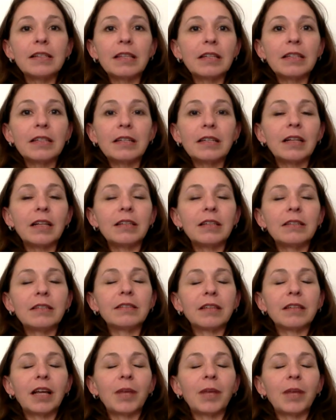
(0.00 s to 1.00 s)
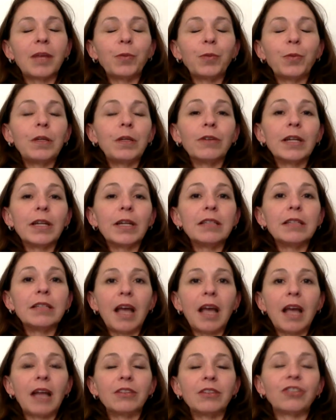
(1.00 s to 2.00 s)
that he does, would be great
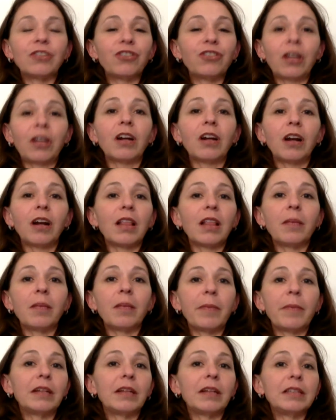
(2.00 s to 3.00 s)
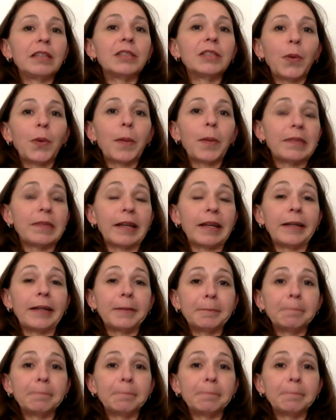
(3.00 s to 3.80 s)
to share on the Medelita website.